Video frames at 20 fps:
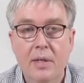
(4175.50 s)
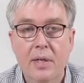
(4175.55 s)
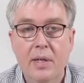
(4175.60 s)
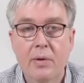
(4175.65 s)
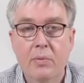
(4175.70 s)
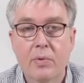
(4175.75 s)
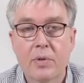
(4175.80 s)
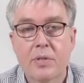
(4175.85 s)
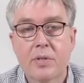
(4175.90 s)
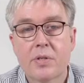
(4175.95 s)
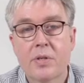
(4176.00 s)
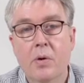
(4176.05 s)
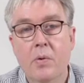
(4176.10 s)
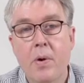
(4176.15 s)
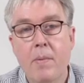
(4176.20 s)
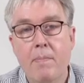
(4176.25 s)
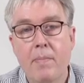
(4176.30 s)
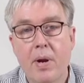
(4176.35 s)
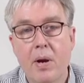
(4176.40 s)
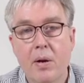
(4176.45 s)
It was so
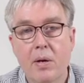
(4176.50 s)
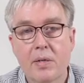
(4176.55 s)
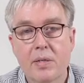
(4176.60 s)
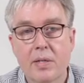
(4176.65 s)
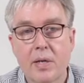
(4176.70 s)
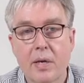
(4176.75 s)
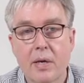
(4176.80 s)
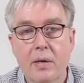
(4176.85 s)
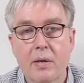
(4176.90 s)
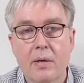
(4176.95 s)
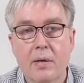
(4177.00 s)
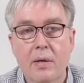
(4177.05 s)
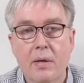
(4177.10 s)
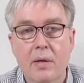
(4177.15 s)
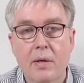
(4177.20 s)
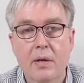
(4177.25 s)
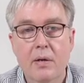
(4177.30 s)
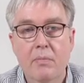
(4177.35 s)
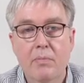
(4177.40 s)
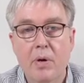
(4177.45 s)
embarrassing.
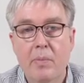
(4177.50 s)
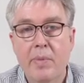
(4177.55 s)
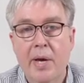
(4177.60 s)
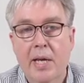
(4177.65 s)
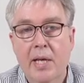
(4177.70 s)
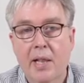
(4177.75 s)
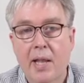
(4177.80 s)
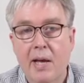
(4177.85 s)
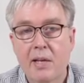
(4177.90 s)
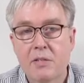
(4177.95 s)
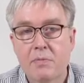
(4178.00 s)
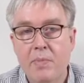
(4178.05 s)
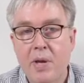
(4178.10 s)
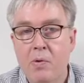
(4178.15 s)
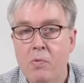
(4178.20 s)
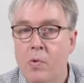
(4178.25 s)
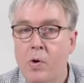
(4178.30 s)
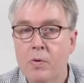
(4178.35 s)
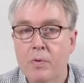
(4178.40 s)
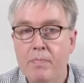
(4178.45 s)
But my
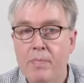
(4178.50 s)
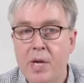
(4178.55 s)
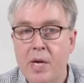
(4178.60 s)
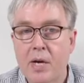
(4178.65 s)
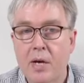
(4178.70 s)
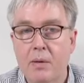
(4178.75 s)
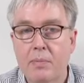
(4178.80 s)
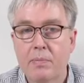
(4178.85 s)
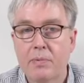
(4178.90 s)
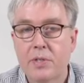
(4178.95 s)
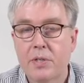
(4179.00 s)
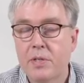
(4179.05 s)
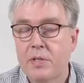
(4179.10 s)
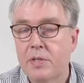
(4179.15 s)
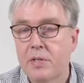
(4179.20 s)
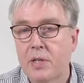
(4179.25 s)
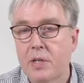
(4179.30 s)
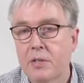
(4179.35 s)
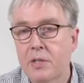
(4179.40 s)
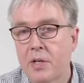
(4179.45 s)
classmate woke me up. She's
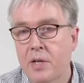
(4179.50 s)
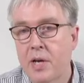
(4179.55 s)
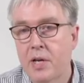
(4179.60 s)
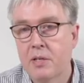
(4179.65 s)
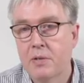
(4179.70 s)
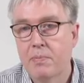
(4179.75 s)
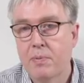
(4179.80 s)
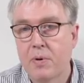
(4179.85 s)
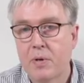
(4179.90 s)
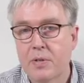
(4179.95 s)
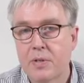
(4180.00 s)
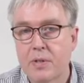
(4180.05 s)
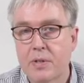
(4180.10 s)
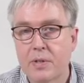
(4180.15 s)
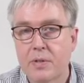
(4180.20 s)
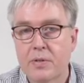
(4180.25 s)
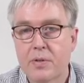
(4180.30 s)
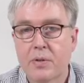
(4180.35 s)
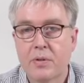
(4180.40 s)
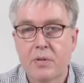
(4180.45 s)
such a nice
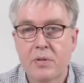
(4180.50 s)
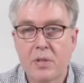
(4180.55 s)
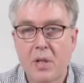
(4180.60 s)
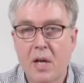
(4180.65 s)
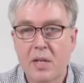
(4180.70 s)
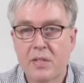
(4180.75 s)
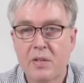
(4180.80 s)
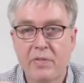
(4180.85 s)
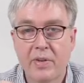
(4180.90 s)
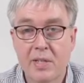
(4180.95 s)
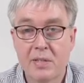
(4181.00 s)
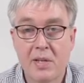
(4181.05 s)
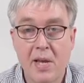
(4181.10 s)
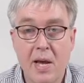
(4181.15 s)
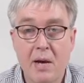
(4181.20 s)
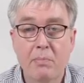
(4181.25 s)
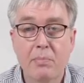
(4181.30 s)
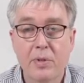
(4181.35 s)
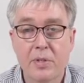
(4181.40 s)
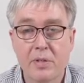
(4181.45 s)
person. So, there's lots of
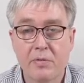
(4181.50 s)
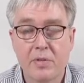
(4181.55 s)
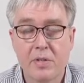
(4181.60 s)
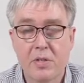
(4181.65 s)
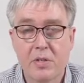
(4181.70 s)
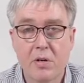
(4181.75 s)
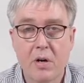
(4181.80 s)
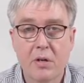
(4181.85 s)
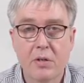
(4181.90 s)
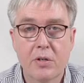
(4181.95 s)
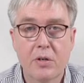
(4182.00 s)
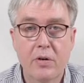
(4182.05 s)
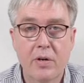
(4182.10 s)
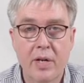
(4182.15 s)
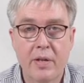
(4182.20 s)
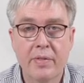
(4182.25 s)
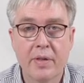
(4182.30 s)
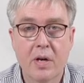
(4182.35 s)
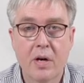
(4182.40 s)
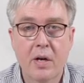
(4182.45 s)
examples of the structure
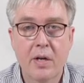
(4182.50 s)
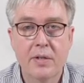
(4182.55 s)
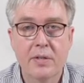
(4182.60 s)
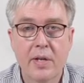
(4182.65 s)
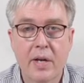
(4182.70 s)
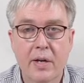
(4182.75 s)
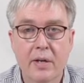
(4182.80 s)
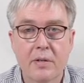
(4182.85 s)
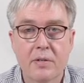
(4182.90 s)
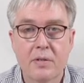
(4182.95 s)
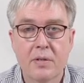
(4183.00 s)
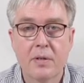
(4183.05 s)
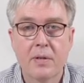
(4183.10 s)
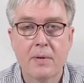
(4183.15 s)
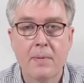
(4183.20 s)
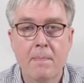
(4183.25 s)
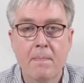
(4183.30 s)
in the context.